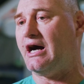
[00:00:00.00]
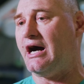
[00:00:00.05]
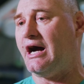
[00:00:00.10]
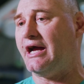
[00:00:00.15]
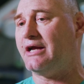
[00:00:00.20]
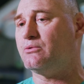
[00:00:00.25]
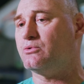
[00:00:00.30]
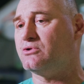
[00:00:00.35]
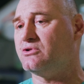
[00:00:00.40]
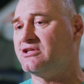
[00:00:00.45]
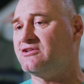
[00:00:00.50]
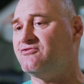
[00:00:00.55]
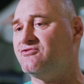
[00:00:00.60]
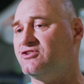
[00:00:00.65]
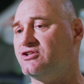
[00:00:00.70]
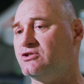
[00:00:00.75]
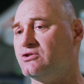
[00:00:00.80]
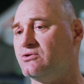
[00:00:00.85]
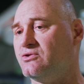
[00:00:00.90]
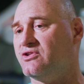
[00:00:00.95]
I really
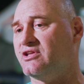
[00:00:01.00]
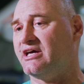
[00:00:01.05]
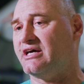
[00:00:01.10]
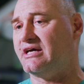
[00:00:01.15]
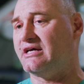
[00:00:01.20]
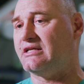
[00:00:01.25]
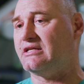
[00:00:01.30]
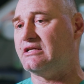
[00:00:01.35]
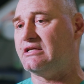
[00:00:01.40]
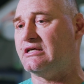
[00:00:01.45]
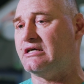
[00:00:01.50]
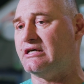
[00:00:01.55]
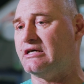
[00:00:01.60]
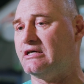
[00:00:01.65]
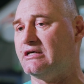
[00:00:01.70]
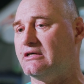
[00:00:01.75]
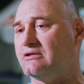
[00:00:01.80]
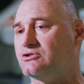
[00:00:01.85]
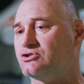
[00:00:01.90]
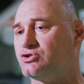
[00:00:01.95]
feel that
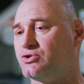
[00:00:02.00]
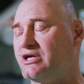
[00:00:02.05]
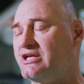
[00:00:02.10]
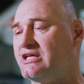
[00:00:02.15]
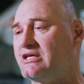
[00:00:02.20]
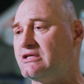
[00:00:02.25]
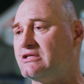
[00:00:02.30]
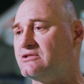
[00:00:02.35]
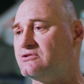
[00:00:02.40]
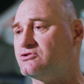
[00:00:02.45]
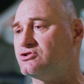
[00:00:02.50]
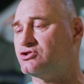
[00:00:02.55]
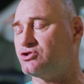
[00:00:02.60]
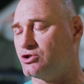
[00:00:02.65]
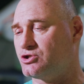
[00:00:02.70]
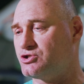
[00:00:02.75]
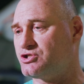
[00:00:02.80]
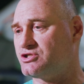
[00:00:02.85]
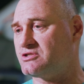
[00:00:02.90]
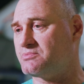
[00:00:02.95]
training
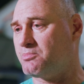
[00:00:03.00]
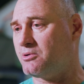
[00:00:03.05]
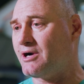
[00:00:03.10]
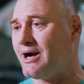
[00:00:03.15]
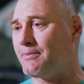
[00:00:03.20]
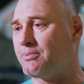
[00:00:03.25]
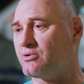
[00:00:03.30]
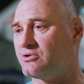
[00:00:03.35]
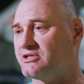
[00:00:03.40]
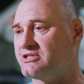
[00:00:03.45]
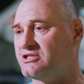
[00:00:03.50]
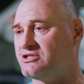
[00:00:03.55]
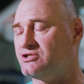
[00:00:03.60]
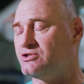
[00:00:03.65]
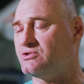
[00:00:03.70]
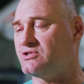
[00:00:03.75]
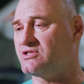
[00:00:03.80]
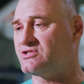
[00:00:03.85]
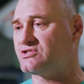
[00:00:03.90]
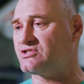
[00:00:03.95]
surgeons properly to
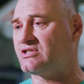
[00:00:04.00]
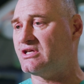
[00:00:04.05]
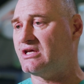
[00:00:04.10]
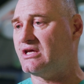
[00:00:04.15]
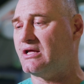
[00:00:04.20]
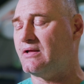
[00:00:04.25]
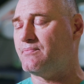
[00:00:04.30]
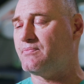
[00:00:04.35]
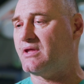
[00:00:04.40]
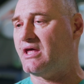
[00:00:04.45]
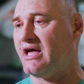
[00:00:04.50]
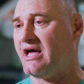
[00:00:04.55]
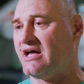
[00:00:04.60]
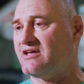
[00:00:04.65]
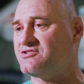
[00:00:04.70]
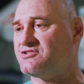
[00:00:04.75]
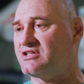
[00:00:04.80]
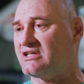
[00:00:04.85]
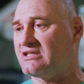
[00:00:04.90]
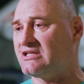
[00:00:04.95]
do this
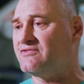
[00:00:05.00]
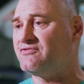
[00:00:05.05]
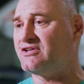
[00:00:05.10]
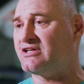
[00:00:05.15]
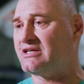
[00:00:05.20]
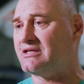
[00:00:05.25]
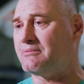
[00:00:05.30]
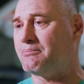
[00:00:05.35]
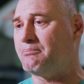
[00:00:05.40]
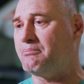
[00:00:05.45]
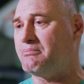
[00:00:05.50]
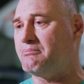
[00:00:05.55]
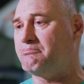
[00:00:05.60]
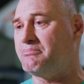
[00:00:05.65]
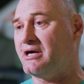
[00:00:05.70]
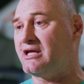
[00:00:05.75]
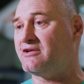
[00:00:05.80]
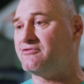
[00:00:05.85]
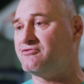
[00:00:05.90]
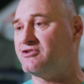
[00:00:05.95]
has significant
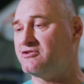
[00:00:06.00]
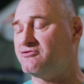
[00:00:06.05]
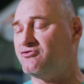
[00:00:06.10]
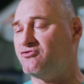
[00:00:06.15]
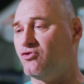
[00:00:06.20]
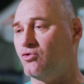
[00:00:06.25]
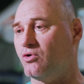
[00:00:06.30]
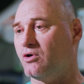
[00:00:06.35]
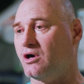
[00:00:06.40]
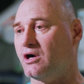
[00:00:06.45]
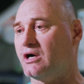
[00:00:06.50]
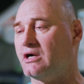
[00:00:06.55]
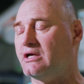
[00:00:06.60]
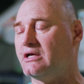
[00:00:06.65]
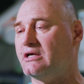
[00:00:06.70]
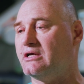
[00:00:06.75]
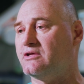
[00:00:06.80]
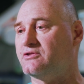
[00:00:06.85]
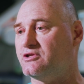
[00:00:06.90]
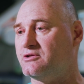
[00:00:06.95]
benefit for
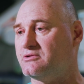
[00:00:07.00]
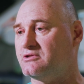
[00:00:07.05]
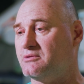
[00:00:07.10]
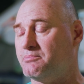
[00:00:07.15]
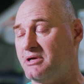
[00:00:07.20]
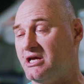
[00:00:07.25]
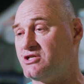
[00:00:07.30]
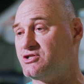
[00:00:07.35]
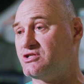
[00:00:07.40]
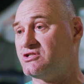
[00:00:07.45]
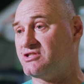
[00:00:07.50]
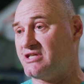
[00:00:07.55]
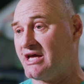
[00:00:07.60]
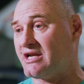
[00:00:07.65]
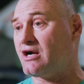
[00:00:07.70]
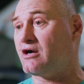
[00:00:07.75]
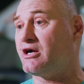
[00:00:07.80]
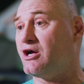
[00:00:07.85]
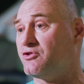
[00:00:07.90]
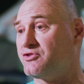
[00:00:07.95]
the patients
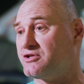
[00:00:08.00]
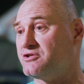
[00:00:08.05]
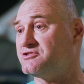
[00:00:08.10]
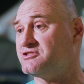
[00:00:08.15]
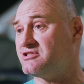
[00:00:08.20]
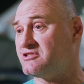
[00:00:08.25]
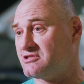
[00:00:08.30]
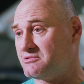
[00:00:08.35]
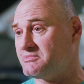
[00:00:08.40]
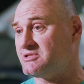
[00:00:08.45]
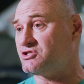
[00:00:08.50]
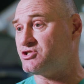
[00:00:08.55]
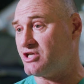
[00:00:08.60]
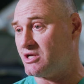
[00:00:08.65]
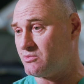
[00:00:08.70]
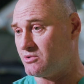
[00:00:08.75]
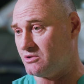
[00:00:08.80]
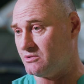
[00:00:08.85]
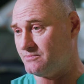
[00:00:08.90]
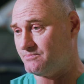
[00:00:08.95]
and our healthcare system in
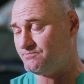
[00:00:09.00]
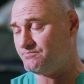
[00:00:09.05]
general.